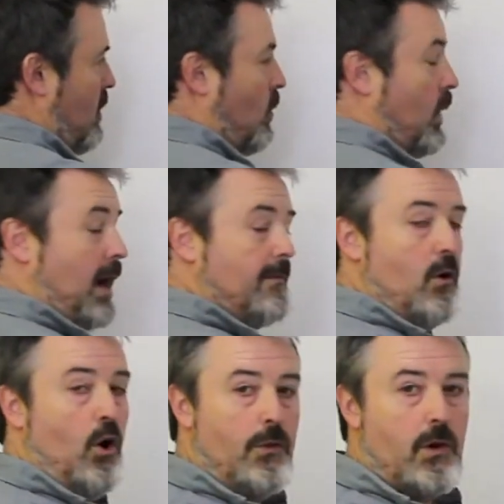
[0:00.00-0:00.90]
we
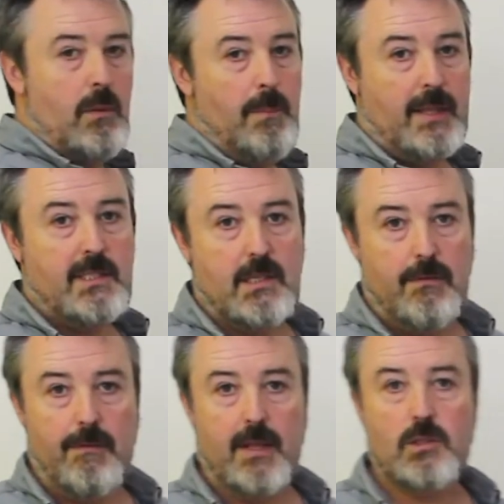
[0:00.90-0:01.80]
have other competitive
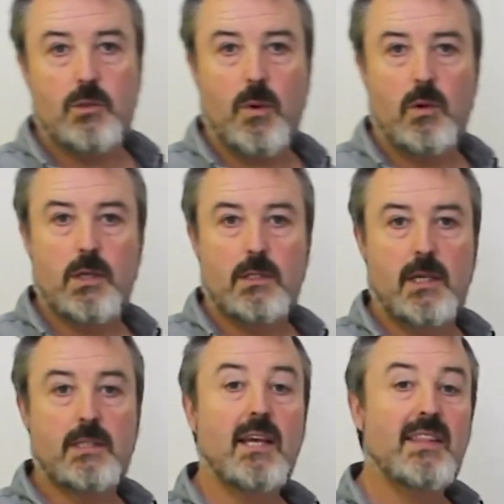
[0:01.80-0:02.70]
advantage
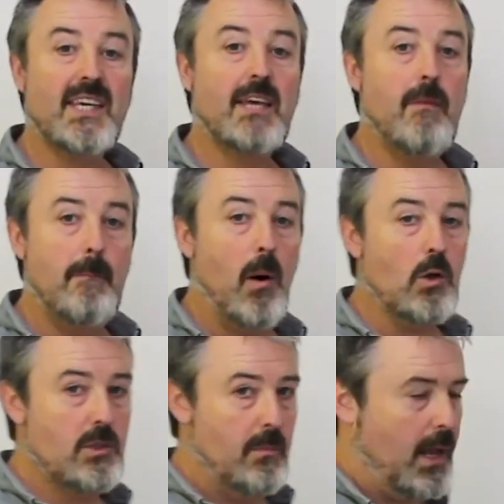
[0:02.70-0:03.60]
processes that give a
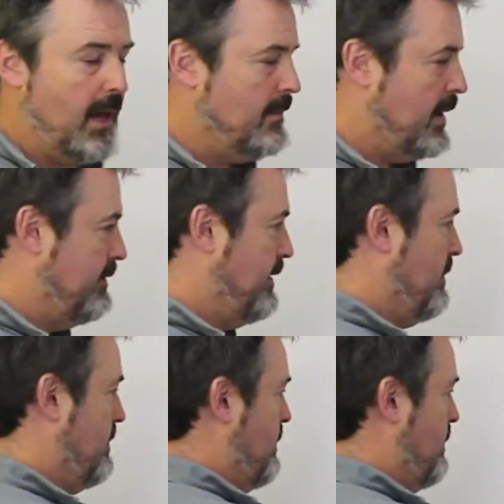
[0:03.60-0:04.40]
bottom line benefit.